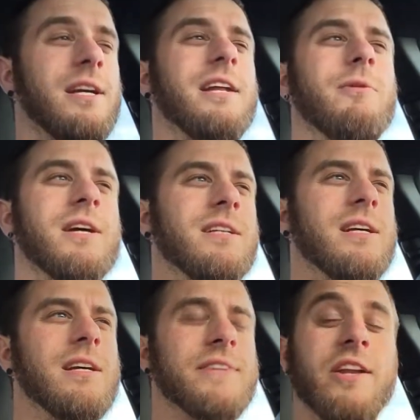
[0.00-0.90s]
Anyways,
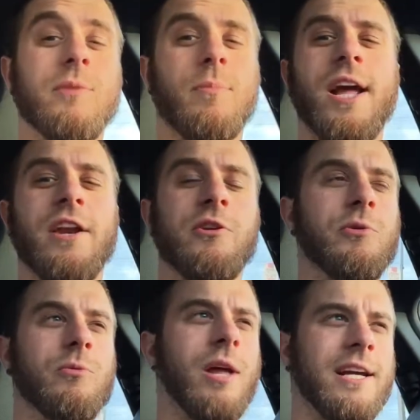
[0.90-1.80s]
they look brand new.
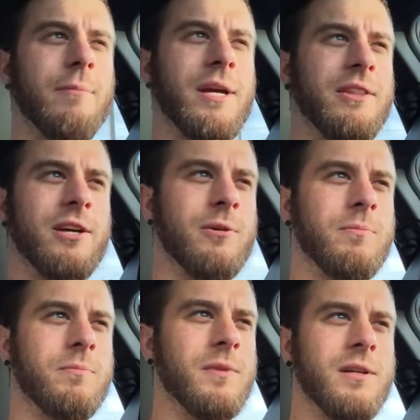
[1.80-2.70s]
Like, I mean,
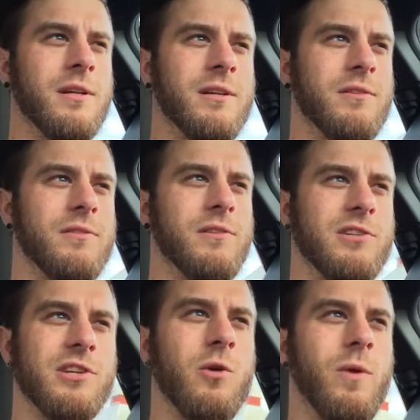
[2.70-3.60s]

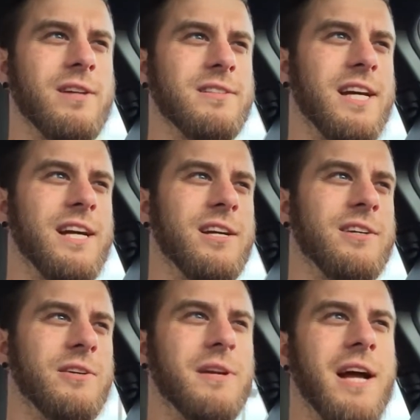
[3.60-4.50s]
there's no wear and tear.
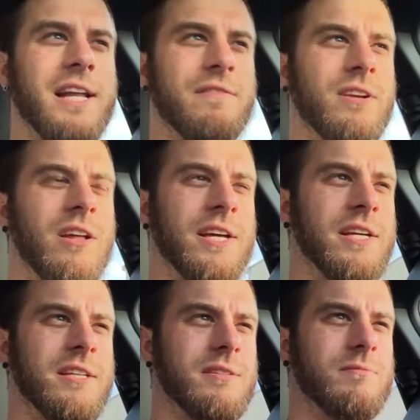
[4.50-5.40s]
They're not even
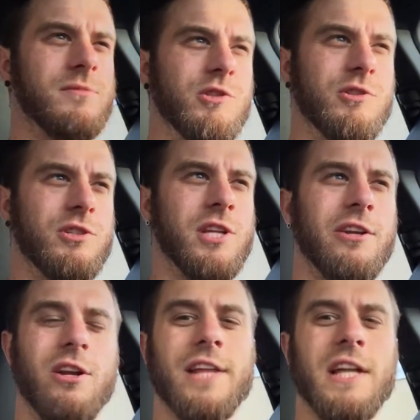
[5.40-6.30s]
like, they
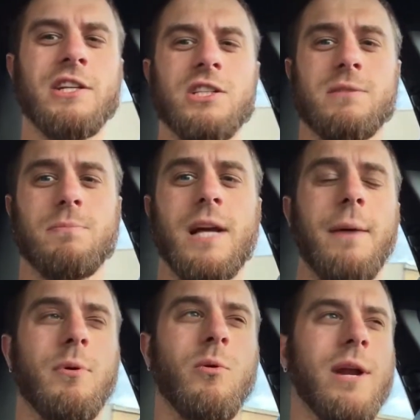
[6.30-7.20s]
look like they just
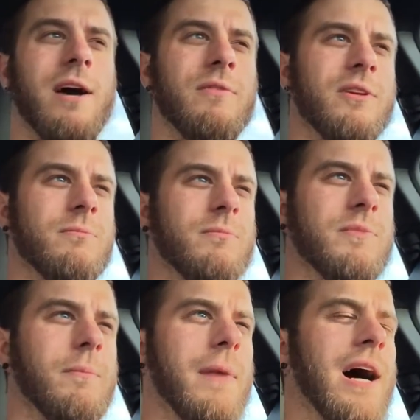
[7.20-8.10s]
got pulled out the
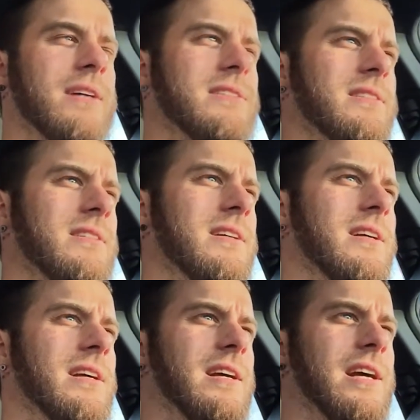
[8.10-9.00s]
box.
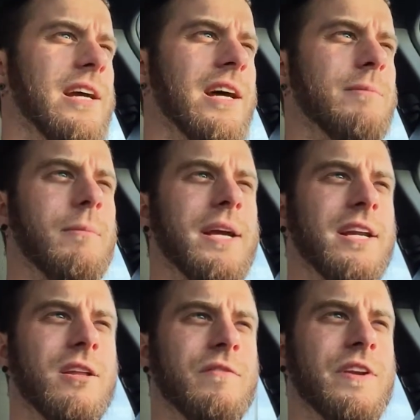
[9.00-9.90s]
And I'm going to make
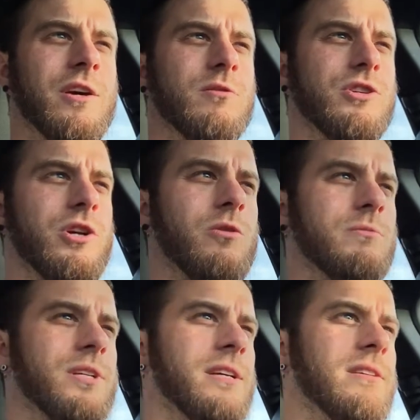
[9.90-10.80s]
another video and show them
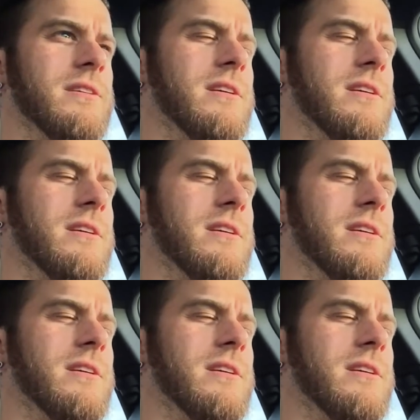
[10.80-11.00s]
to you.